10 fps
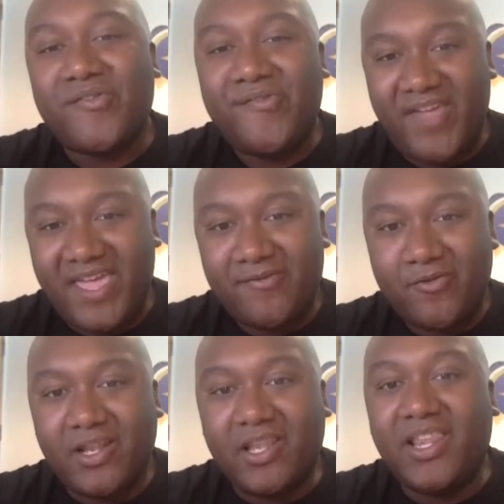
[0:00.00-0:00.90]
your
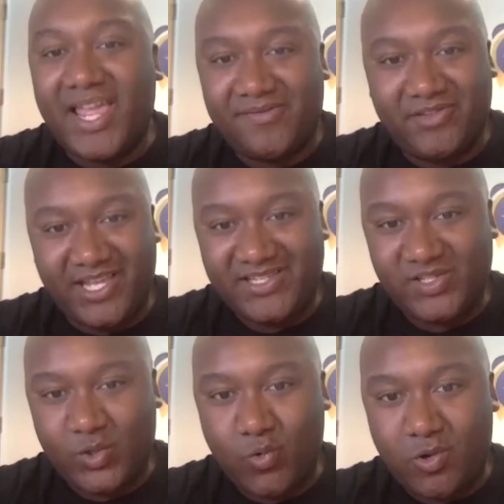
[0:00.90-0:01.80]
favorite life
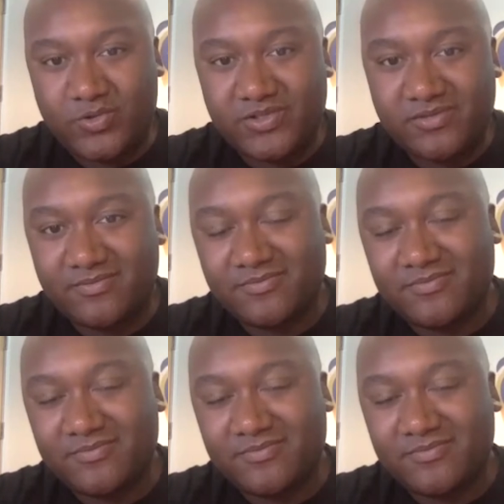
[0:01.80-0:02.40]
lesson quote?